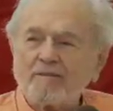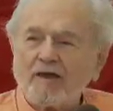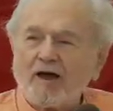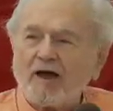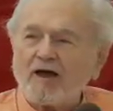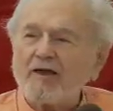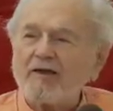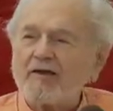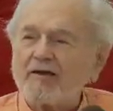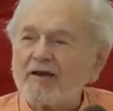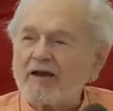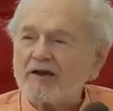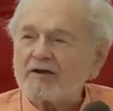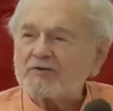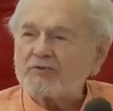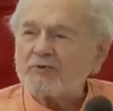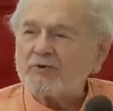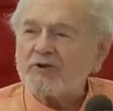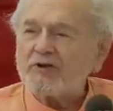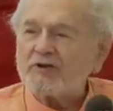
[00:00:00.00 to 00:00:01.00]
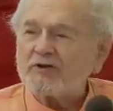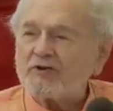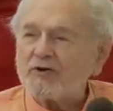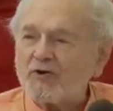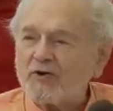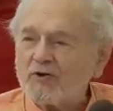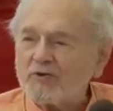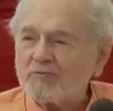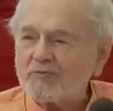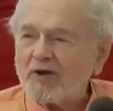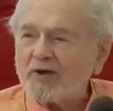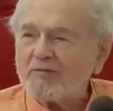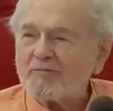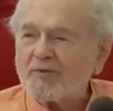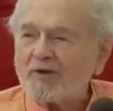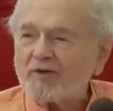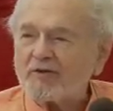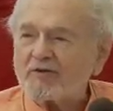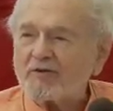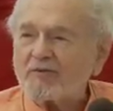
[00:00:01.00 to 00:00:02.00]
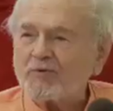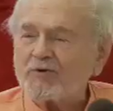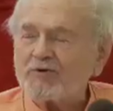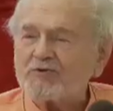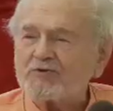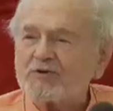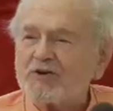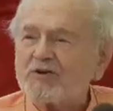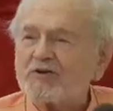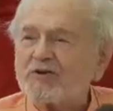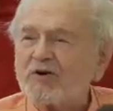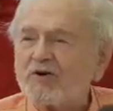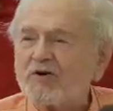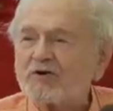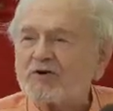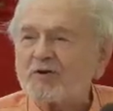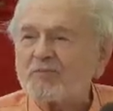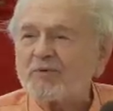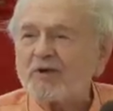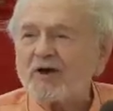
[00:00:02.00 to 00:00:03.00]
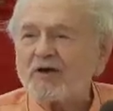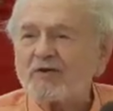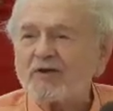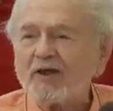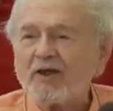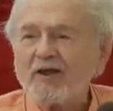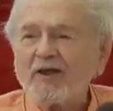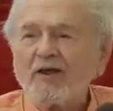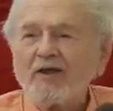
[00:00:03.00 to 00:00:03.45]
I had actually told my mother when she talked about